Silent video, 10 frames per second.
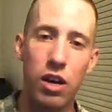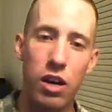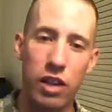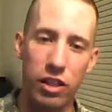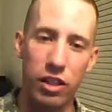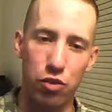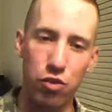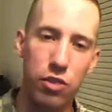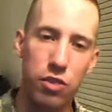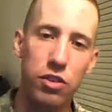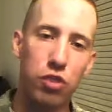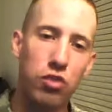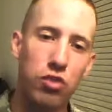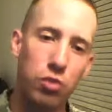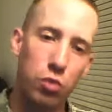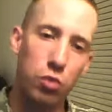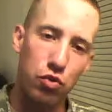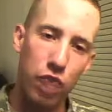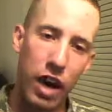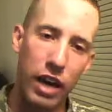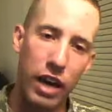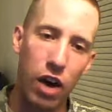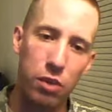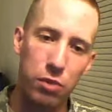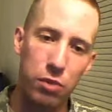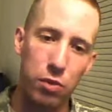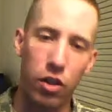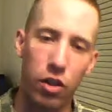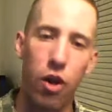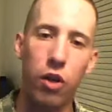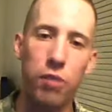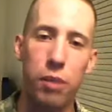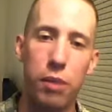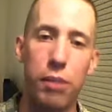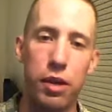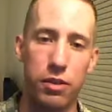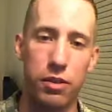that the drill sergeants will drag out of you with all of their might.